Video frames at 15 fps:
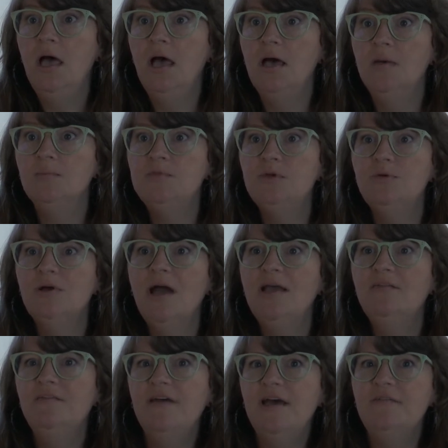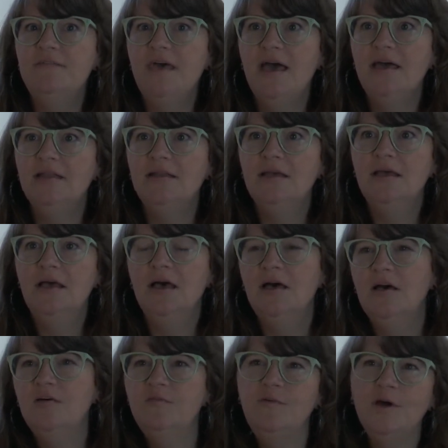Um, so it'll kind of have that
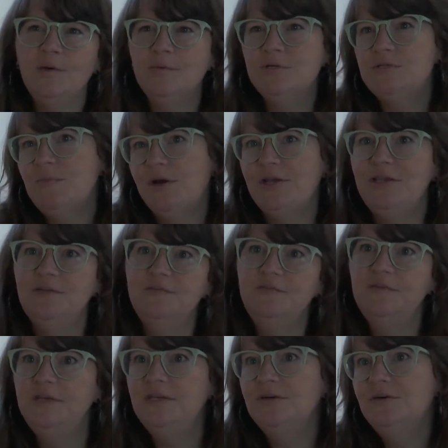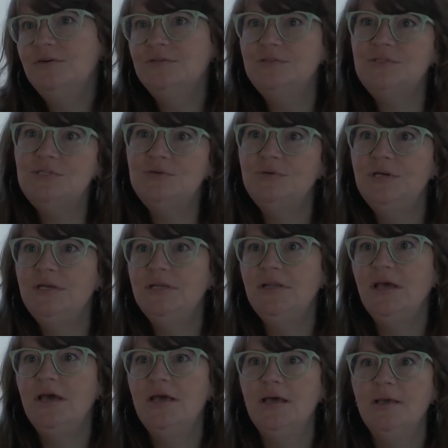uh, farmer's market feel to
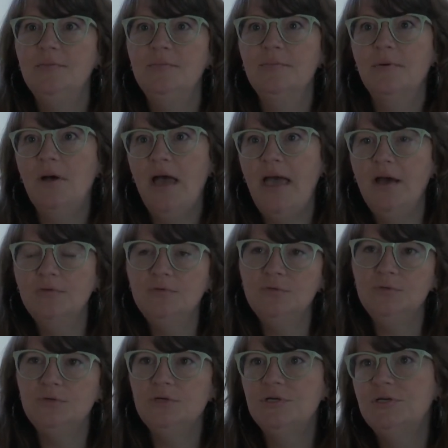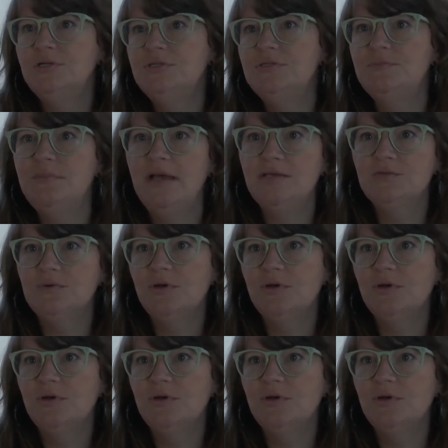it um, outdoors, mask